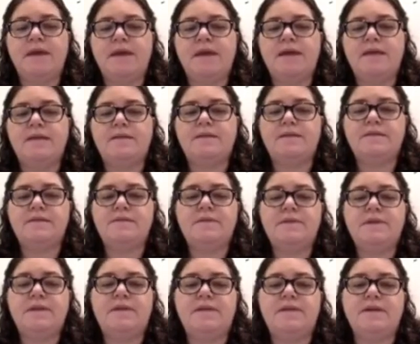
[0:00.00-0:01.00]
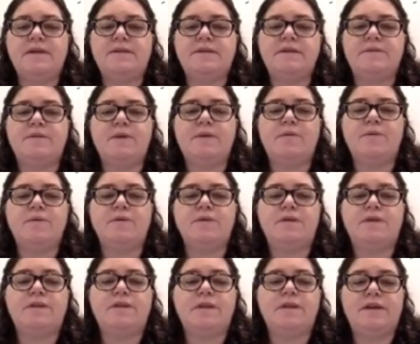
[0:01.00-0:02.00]
And so some of the things that we want to
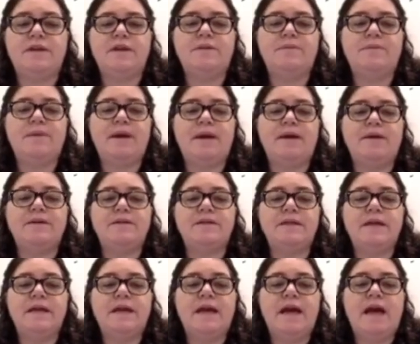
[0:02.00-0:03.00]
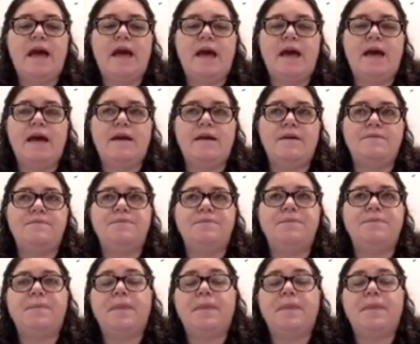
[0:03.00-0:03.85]
think about are